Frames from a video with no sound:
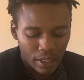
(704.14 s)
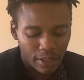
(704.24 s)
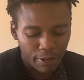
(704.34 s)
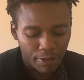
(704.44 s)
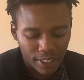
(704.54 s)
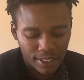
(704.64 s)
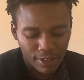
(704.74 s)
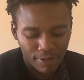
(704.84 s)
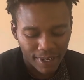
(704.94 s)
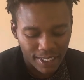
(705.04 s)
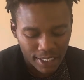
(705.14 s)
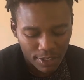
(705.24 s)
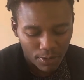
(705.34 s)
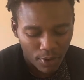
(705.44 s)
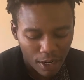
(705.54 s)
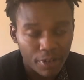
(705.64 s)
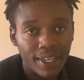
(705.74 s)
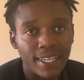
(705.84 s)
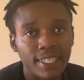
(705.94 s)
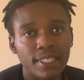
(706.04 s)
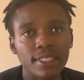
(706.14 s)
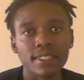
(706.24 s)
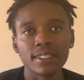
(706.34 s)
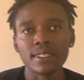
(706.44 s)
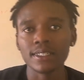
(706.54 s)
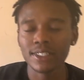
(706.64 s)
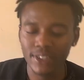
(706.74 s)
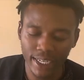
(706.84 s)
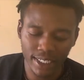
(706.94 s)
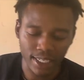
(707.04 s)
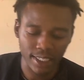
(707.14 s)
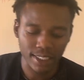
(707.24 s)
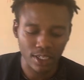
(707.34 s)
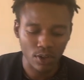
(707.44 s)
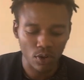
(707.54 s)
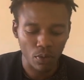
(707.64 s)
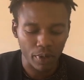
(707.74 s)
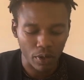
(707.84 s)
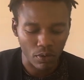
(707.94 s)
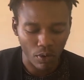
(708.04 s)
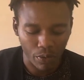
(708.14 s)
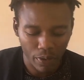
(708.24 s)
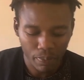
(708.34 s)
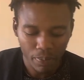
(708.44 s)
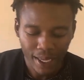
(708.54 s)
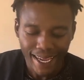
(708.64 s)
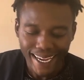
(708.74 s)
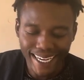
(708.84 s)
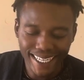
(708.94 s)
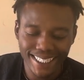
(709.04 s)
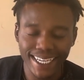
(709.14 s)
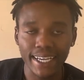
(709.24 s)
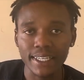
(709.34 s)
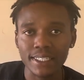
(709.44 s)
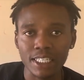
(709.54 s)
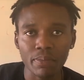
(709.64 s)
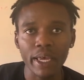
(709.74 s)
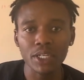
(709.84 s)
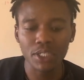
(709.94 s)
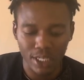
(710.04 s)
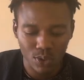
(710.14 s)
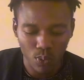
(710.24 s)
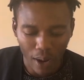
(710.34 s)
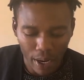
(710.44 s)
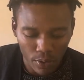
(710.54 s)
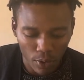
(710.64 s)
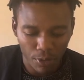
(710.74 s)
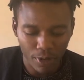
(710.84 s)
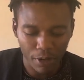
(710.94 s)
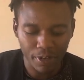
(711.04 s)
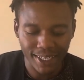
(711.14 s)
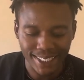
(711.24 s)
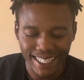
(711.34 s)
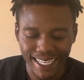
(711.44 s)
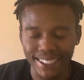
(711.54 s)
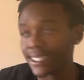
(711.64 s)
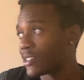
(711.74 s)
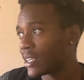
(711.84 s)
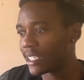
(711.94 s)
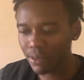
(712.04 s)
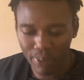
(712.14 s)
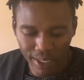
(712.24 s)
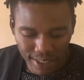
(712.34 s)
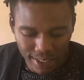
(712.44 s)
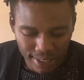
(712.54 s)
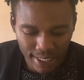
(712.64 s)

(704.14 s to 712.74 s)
The first advantage for Africa is in trade and economic growth. India has emerged as one of Africa's largest trading partners.